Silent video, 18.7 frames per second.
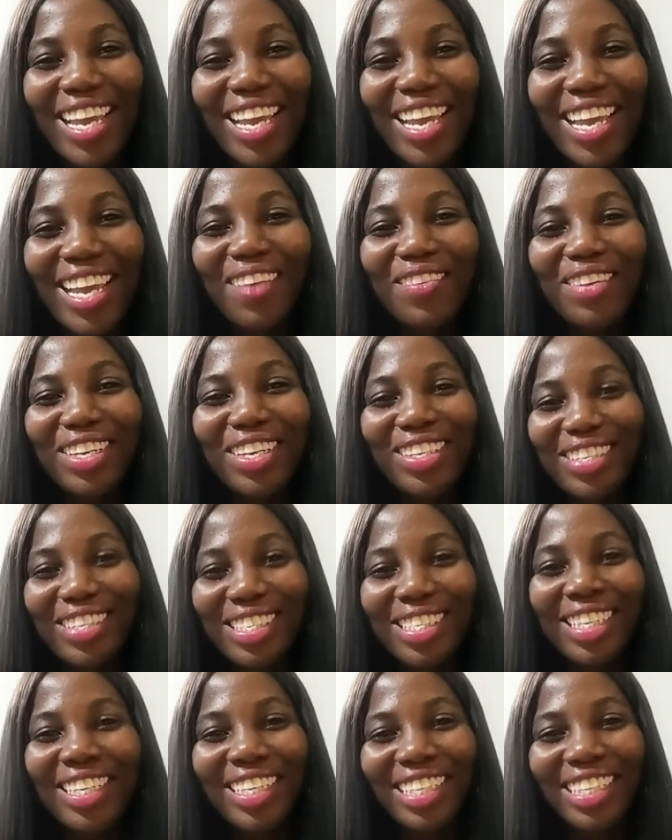you didn't
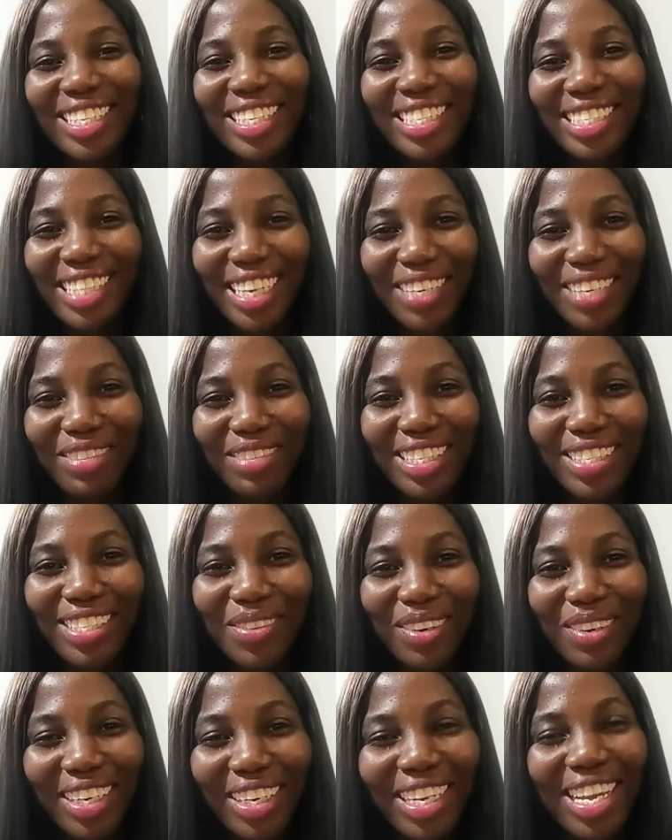send me this
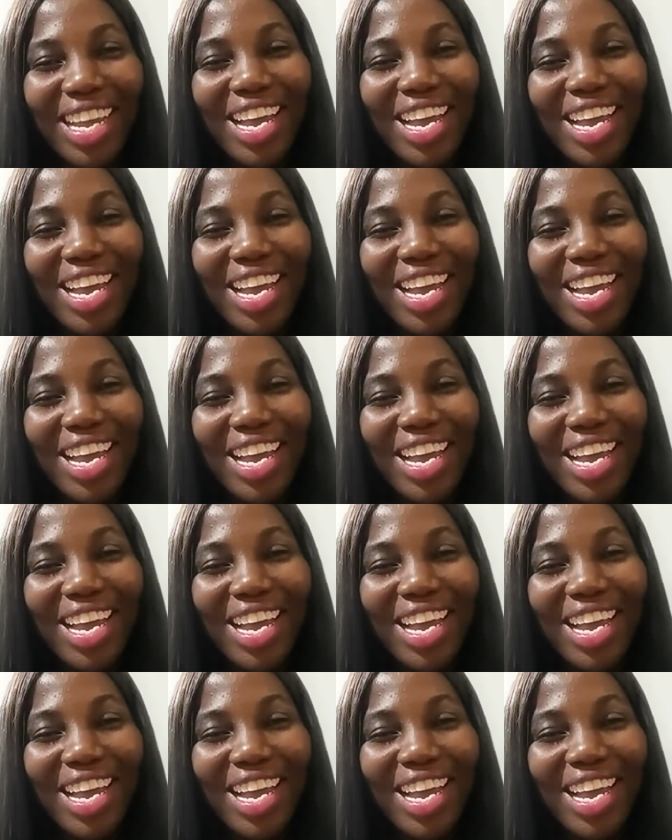one.